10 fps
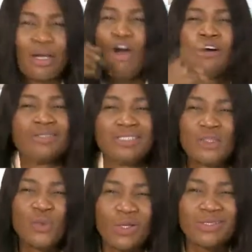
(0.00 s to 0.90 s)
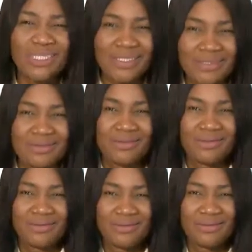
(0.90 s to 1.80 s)
Corn is one thing.
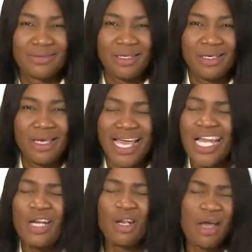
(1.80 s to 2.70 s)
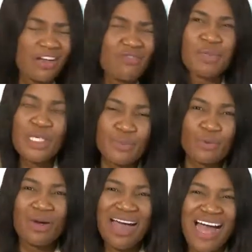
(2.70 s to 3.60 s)
A lot of
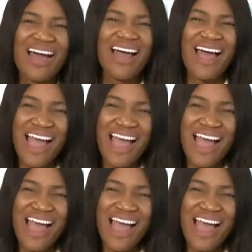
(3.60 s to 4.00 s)
people are